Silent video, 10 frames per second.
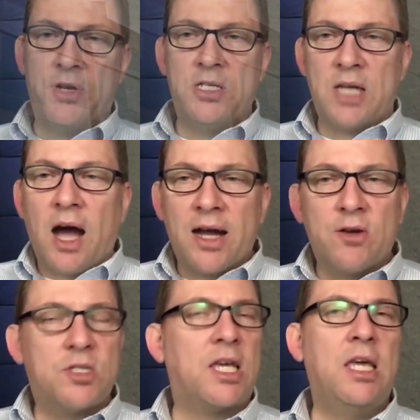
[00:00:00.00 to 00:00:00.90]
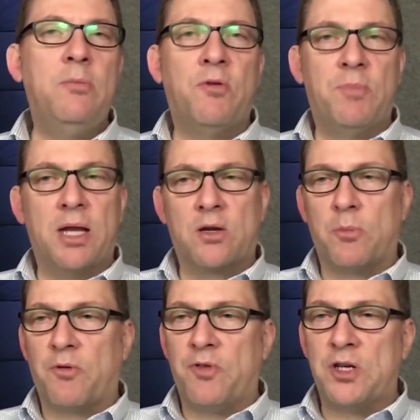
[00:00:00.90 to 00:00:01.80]
an entire team of
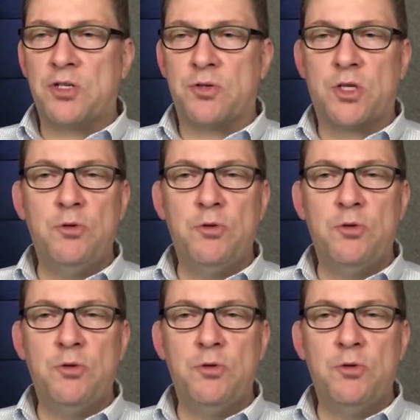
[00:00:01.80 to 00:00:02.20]
medical professionals